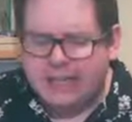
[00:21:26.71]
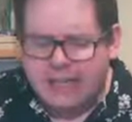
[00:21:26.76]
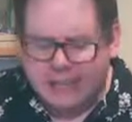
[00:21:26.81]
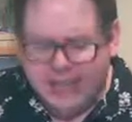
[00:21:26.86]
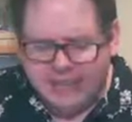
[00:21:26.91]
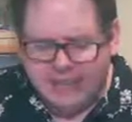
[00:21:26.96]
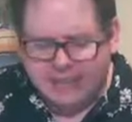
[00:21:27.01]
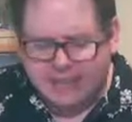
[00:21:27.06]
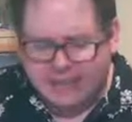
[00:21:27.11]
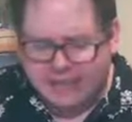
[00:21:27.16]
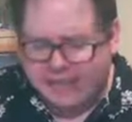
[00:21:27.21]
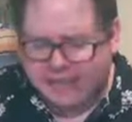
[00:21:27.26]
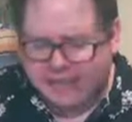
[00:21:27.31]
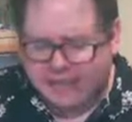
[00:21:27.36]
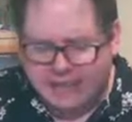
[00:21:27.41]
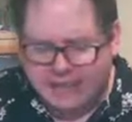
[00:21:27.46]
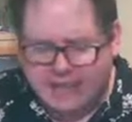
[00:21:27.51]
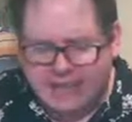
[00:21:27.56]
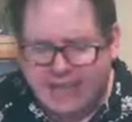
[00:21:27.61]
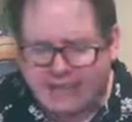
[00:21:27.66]
Yes the
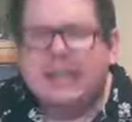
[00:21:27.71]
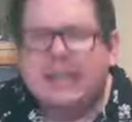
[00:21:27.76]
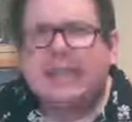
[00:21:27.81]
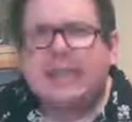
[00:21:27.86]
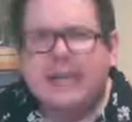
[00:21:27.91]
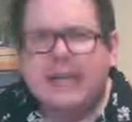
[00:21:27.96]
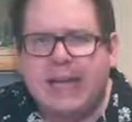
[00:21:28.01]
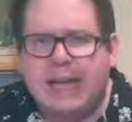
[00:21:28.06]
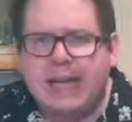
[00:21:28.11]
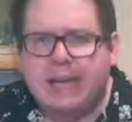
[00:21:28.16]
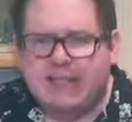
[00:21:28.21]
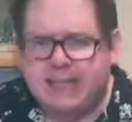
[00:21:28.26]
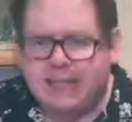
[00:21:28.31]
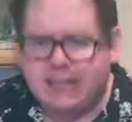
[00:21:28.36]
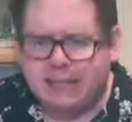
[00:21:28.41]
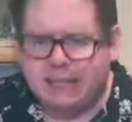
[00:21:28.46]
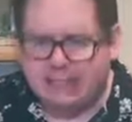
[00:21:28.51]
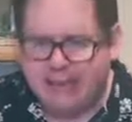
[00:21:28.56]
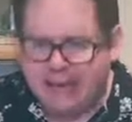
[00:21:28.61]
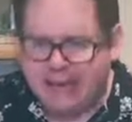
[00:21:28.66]

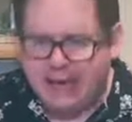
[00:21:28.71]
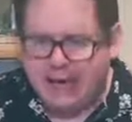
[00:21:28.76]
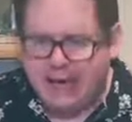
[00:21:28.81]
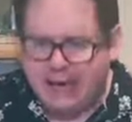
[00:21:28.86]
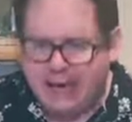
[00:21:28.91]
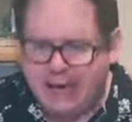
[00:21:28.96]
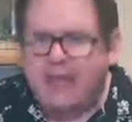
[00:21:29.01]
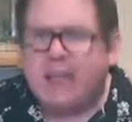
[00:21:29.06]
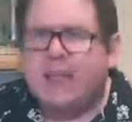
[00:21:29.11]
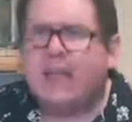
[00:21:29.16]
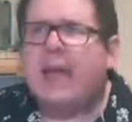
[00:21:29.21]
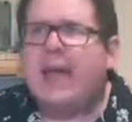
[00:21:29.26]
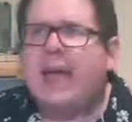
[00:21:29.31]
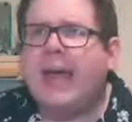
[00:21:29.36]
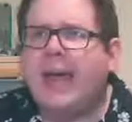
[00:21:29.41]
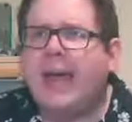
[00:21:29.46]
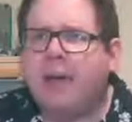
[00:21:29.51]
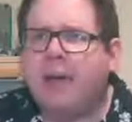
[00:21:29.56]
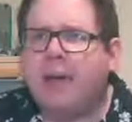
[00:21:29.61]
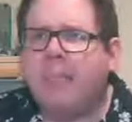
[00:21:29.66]
dead,
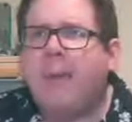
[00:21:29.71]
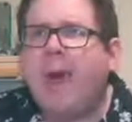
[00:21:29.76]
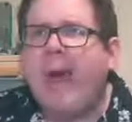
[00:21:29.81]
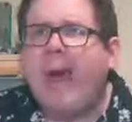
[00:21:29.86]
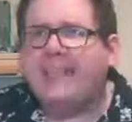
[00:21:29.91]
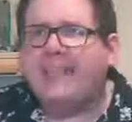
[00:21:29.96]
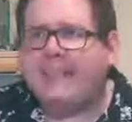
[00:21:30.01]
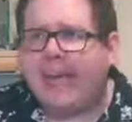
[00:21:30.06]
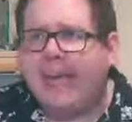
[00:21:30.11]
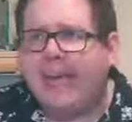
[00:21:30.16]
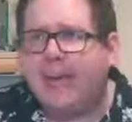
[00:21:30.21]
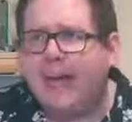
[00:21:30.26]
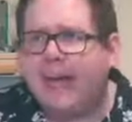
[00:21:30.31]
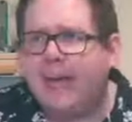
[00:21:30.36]
they are biting.